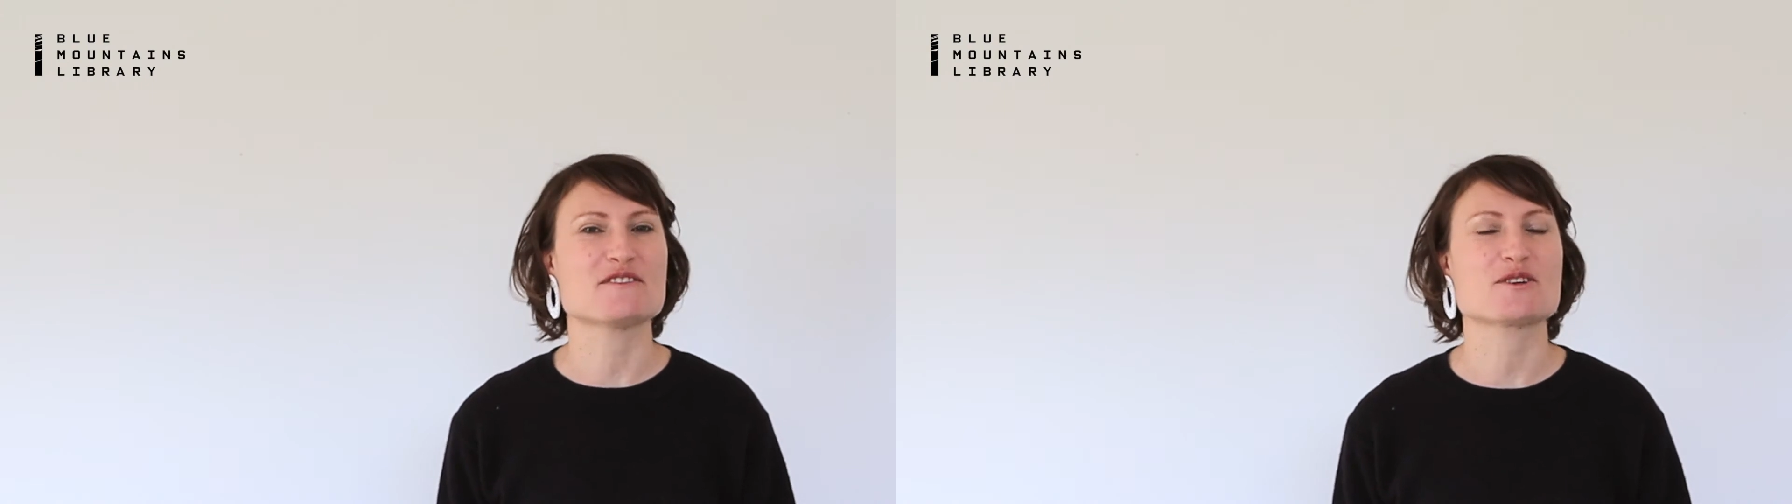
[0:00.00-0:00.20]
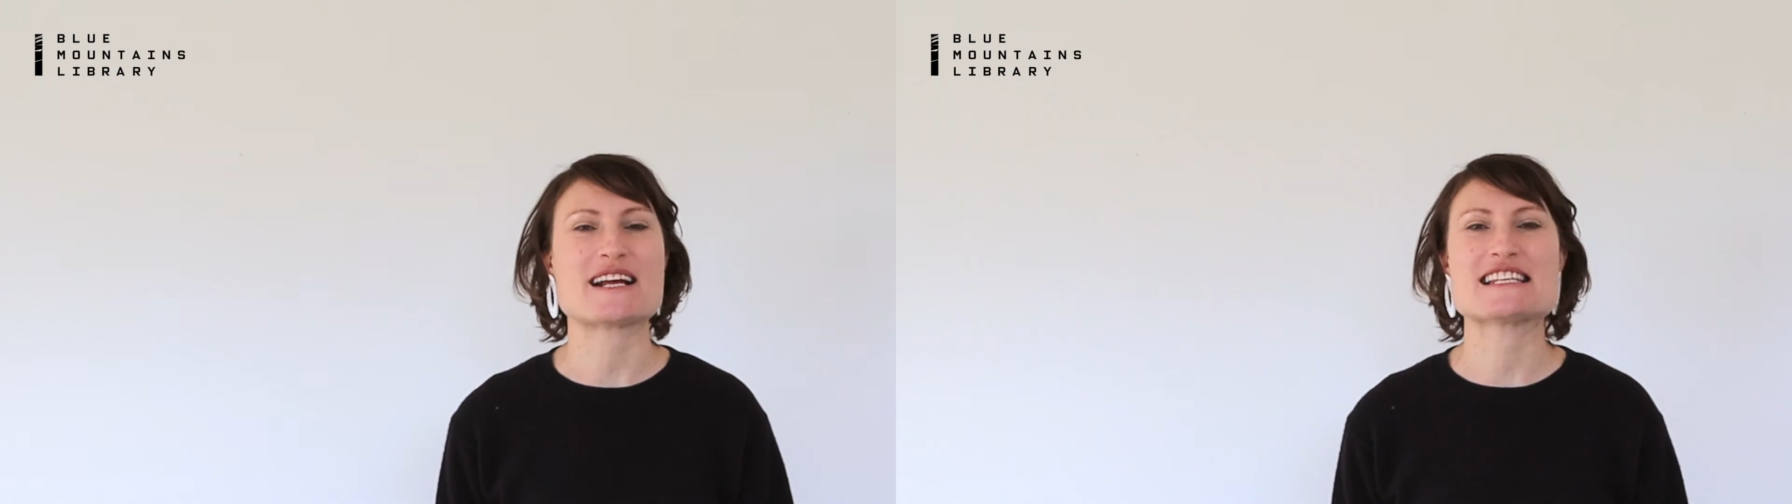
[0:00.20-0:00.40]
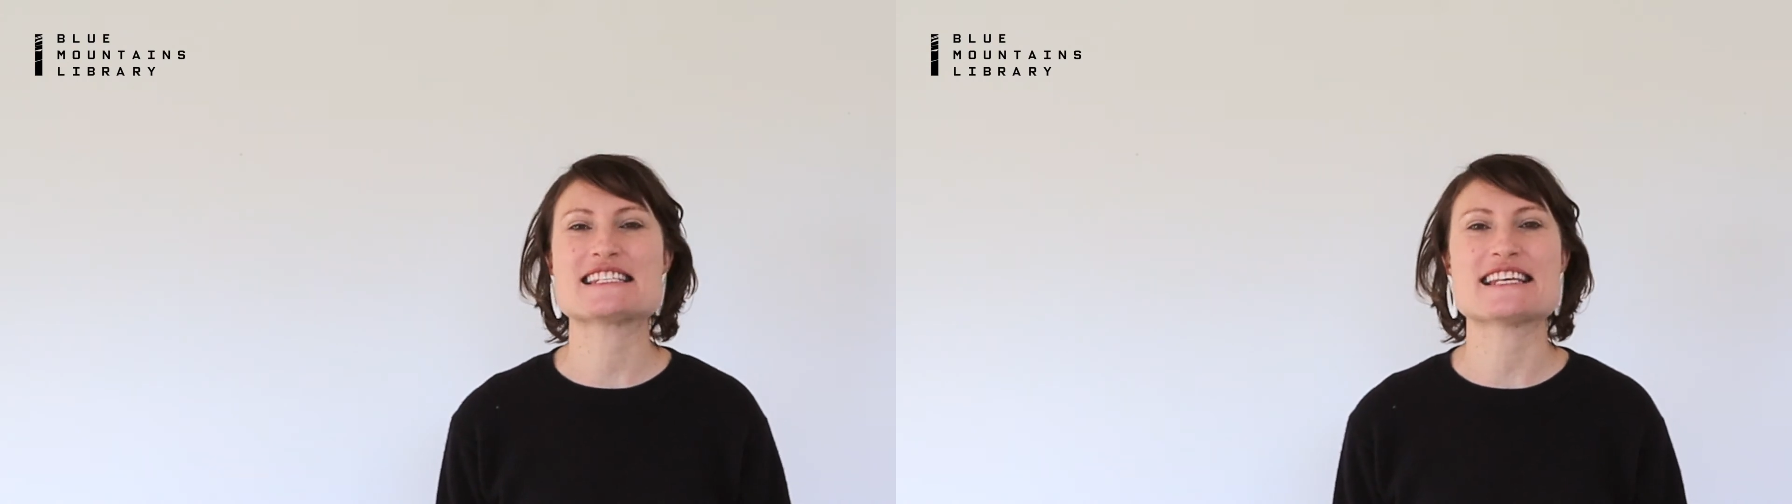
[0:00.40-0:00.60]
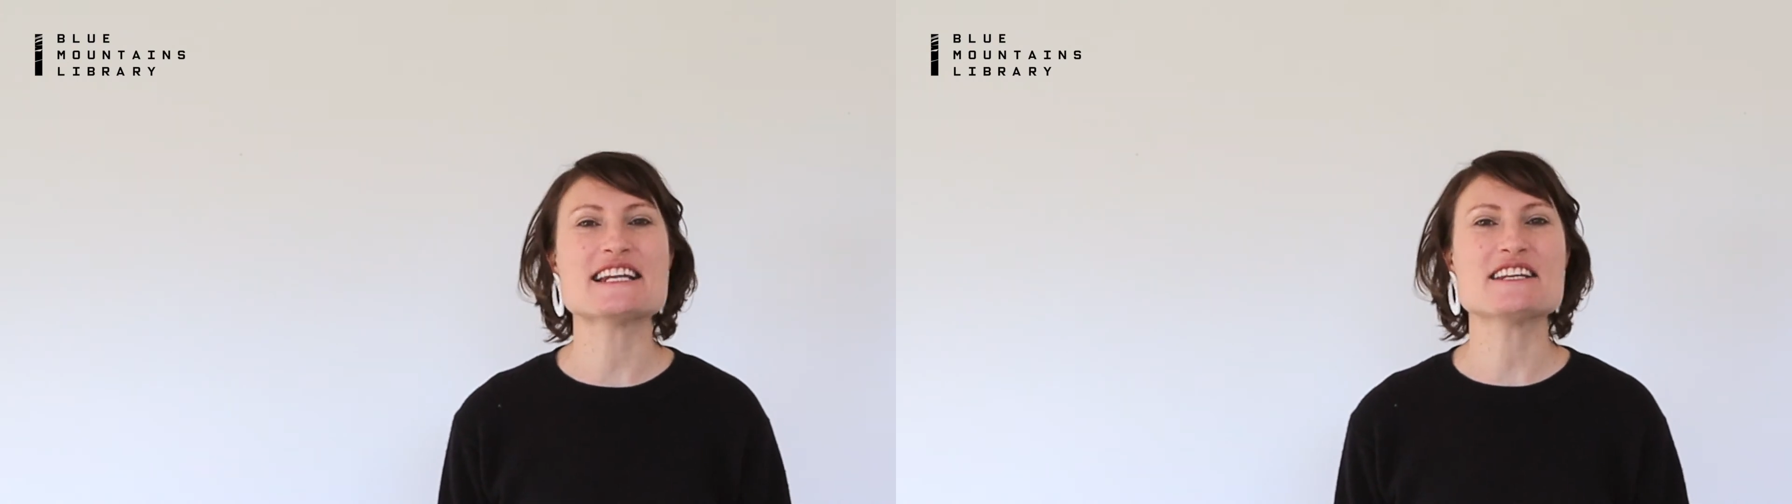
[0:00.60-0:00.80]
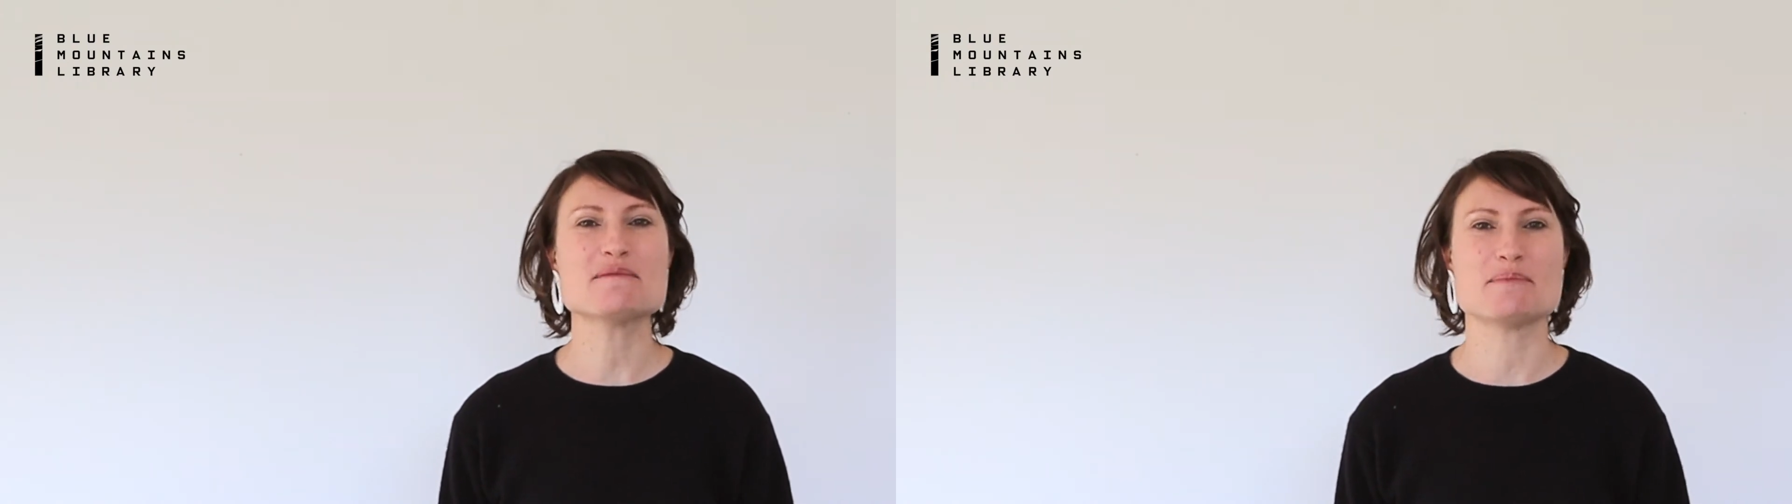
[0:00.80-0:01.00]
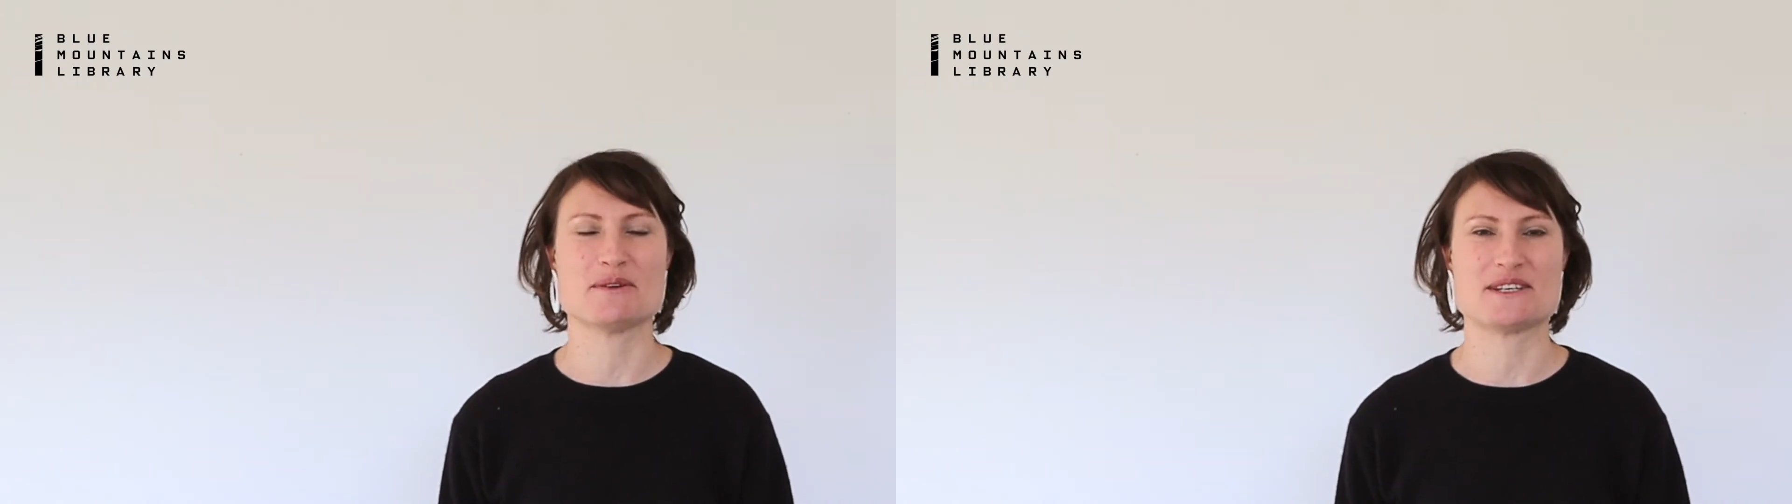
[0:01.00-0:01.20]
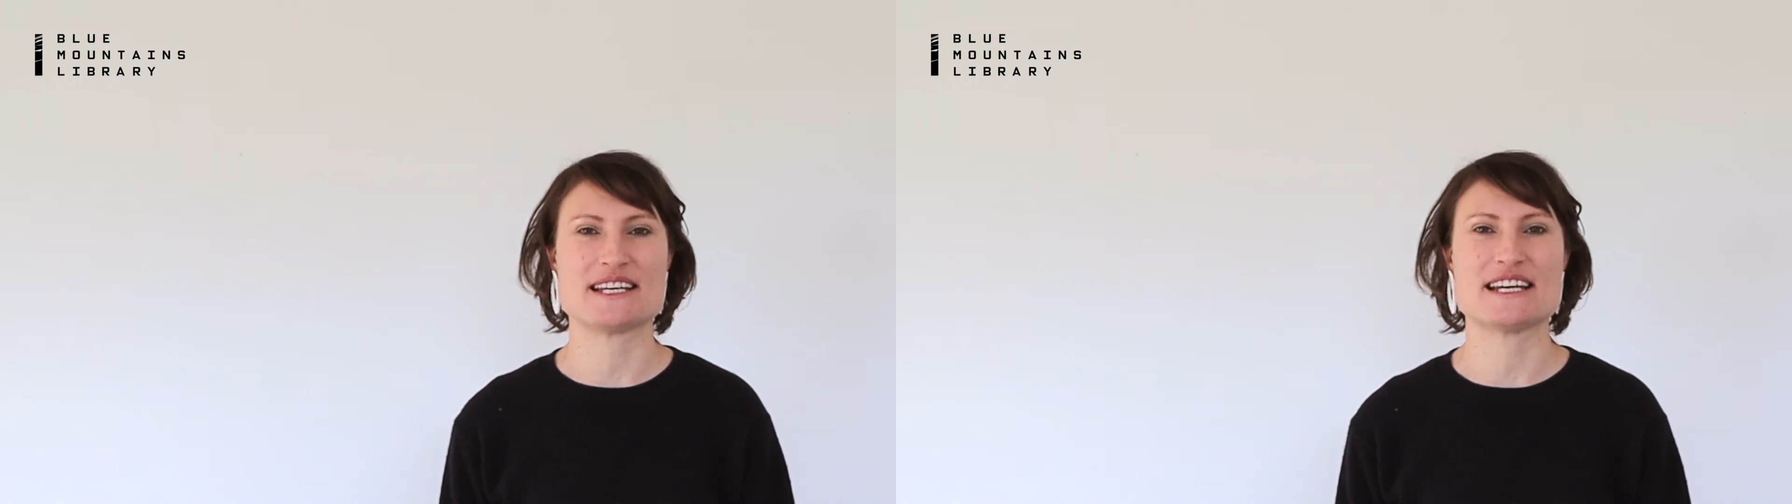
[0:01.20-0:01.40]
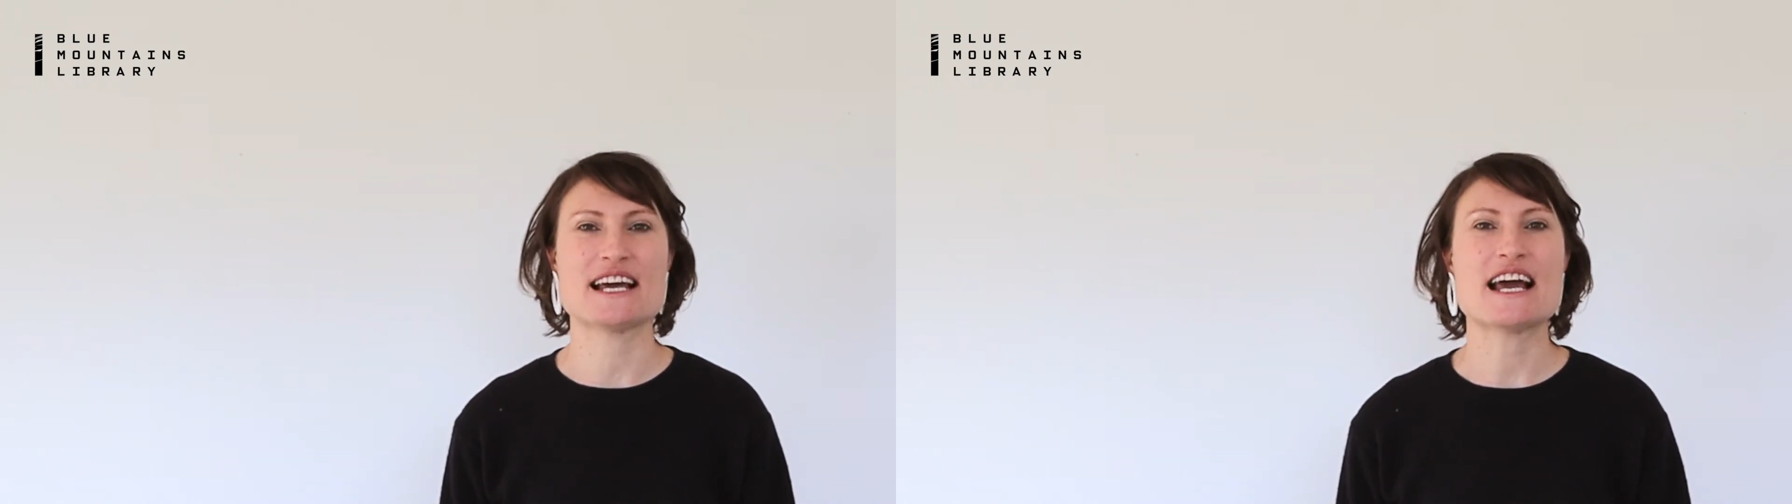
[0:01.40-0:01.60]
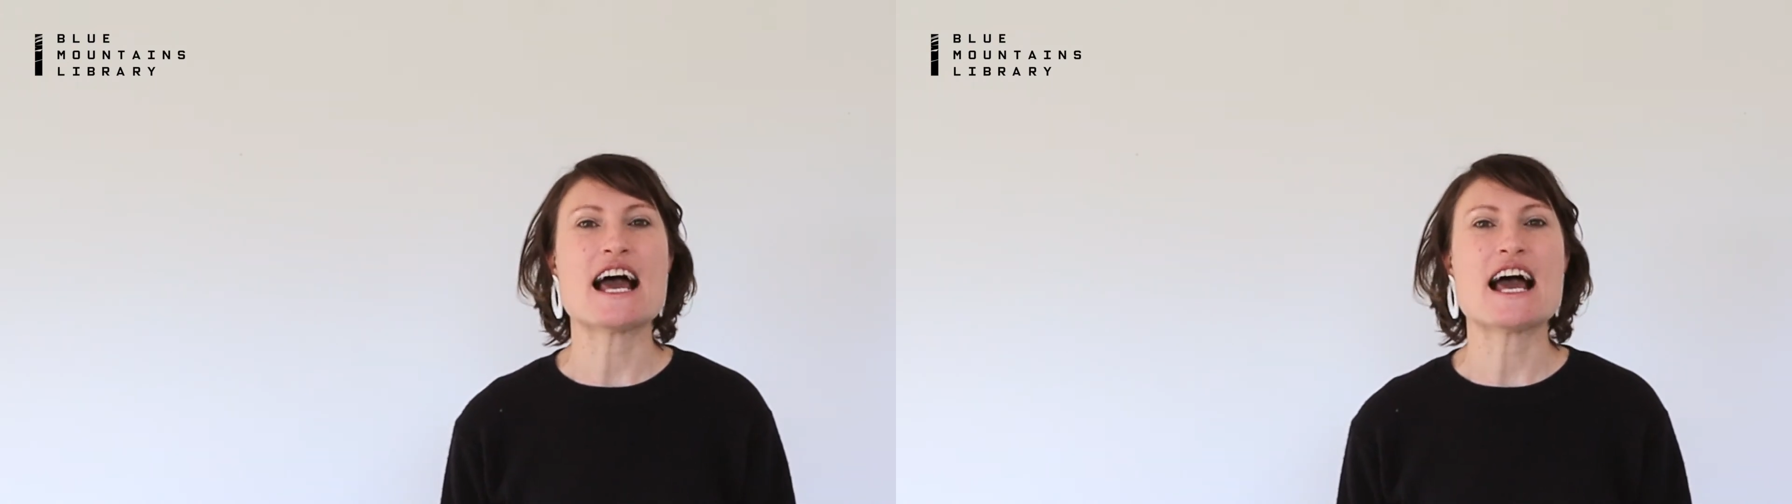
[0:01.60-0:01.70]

transcendent beauty,